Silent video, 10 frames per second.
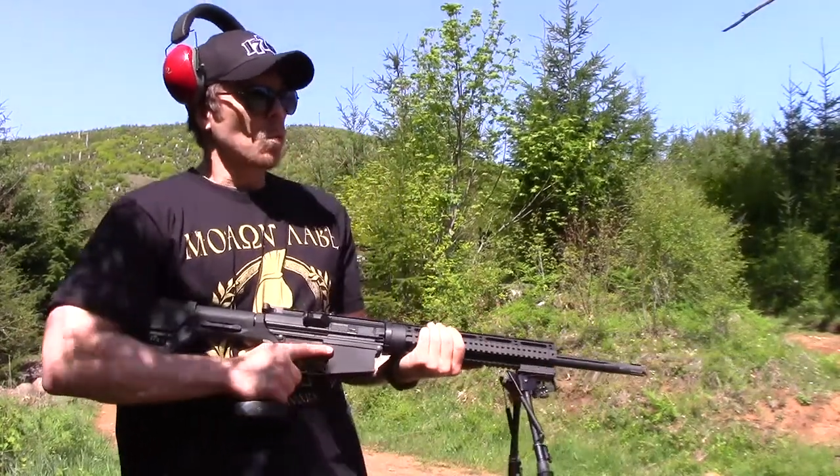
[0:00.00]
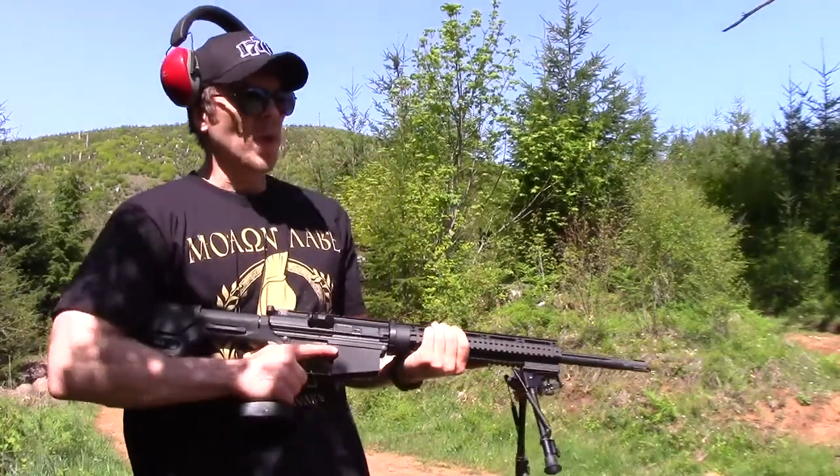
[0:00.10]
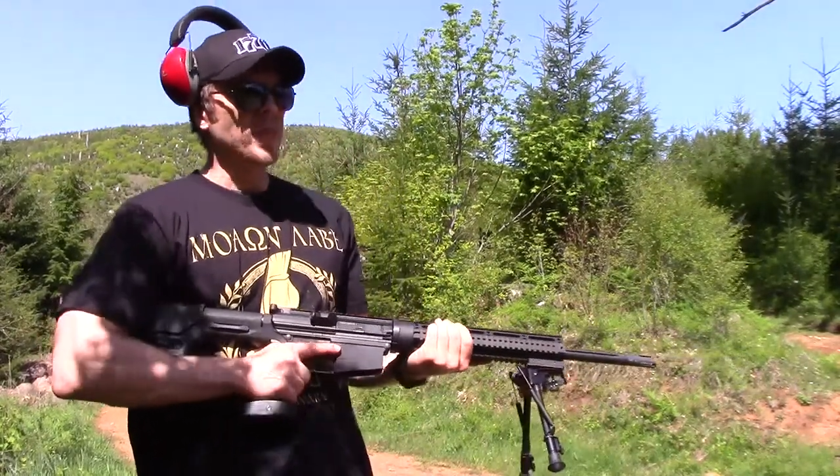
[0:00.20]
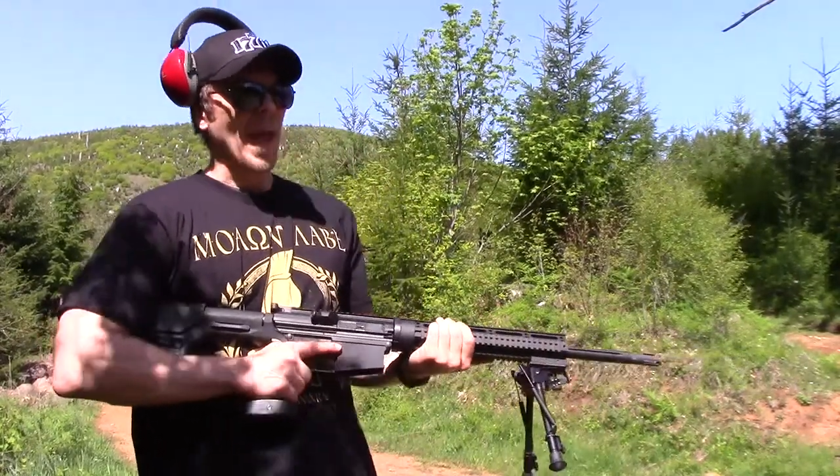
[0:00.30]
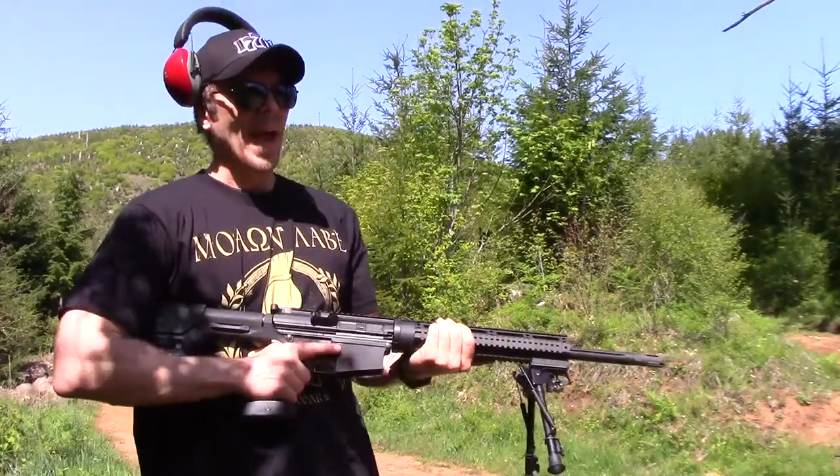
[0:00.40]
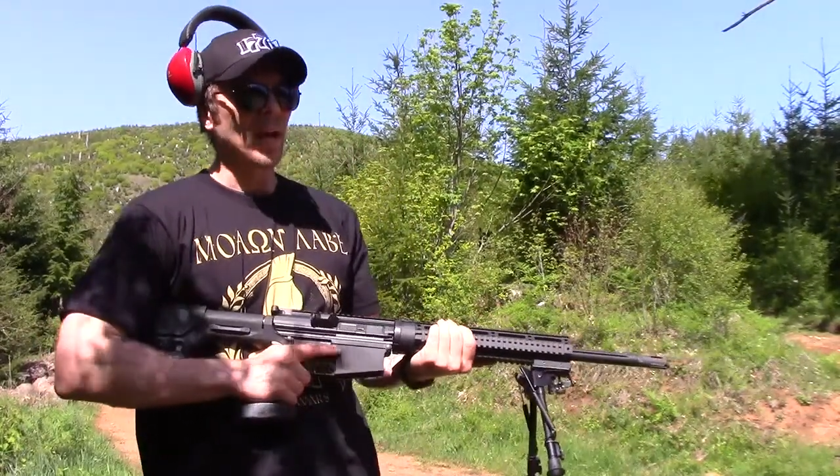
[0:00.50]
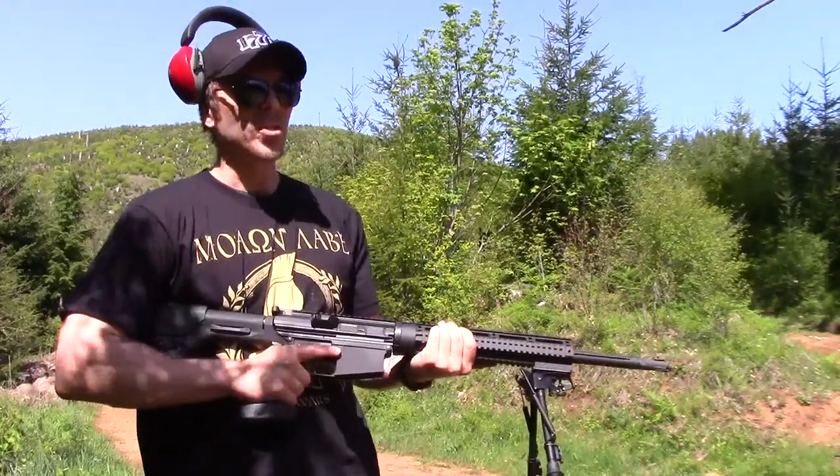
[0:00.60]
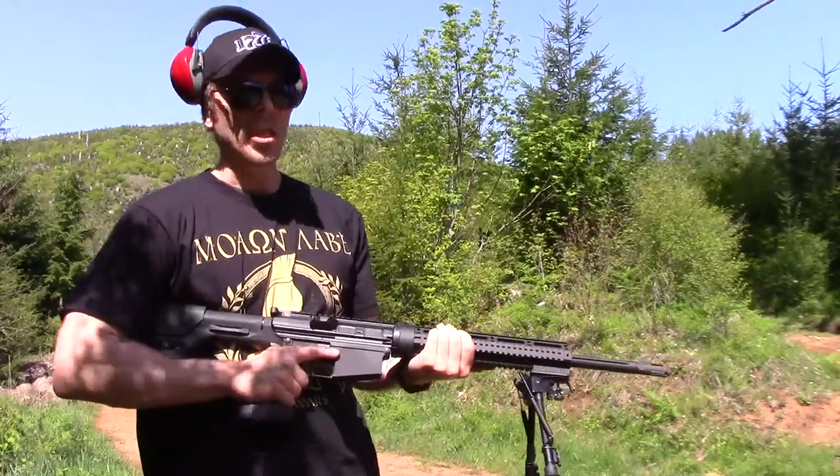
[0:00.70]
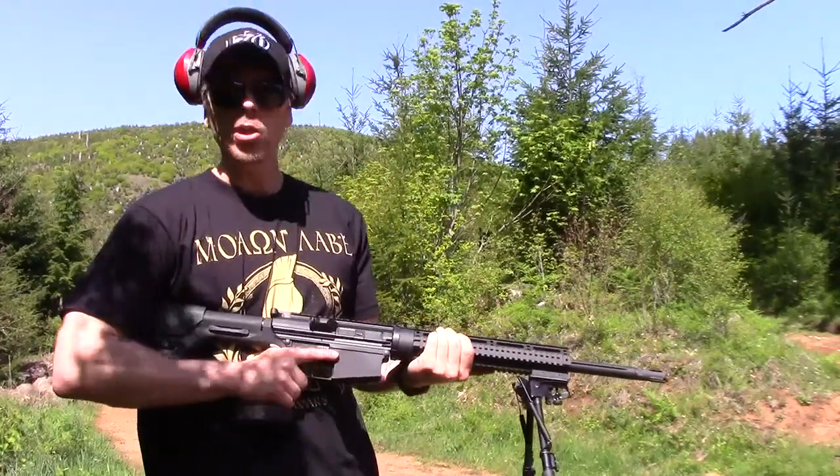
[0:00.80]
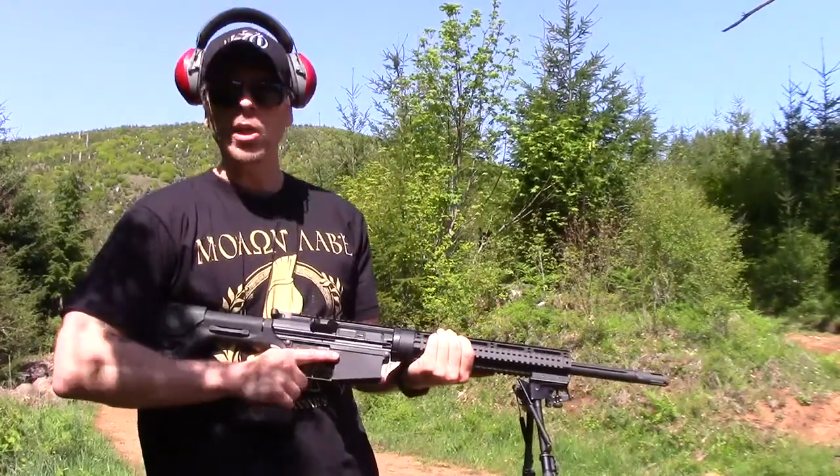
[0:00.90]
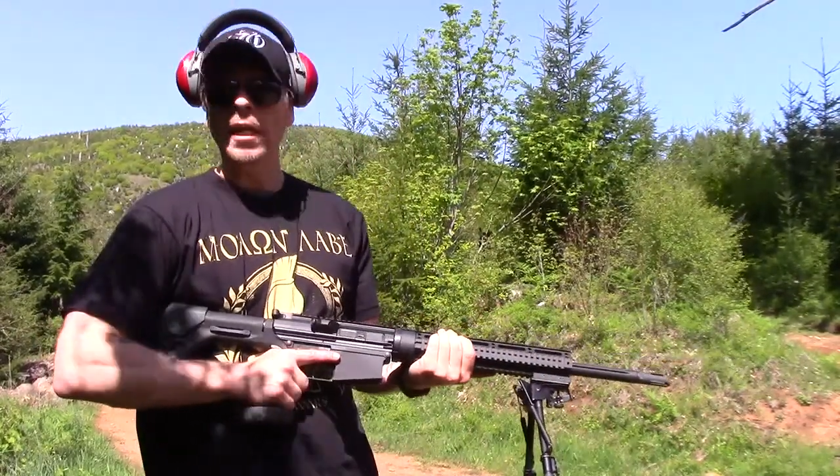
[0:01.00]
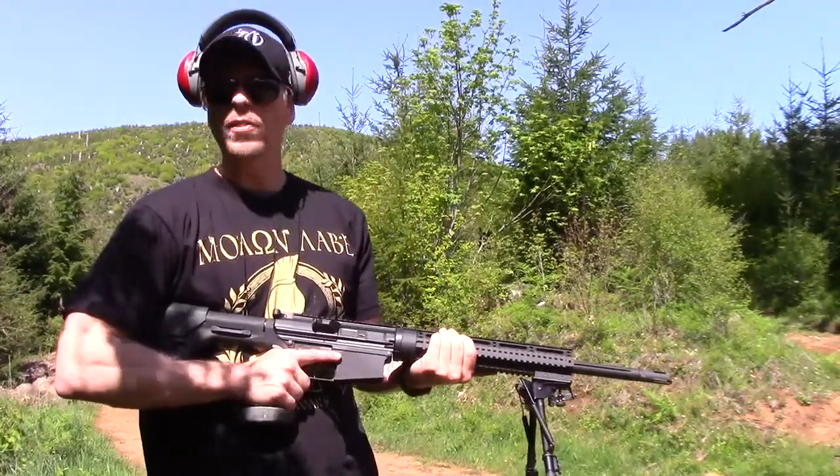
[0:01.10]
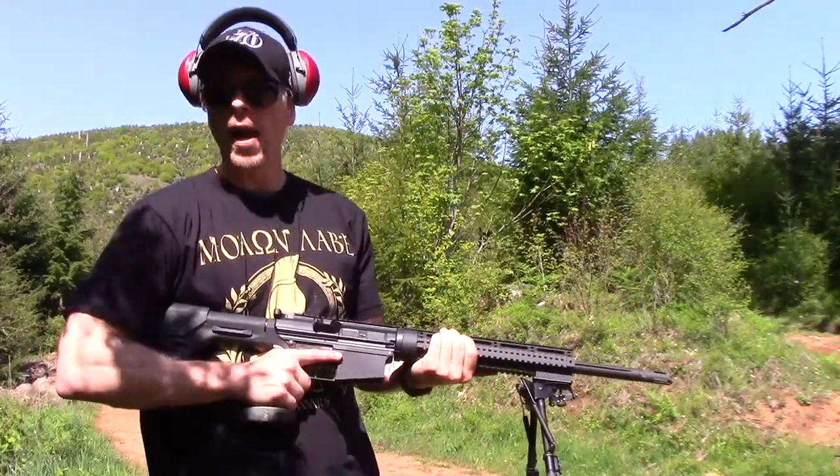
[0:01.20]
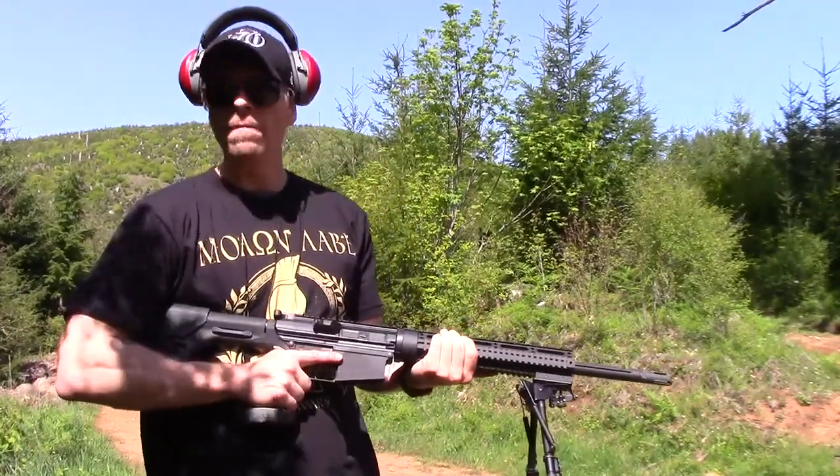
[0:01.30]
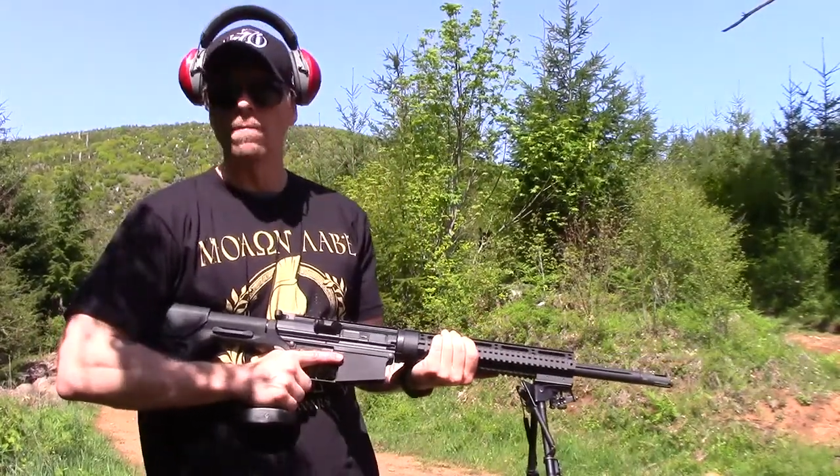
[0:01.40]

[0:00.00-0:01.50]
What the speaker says: What the hell do you need that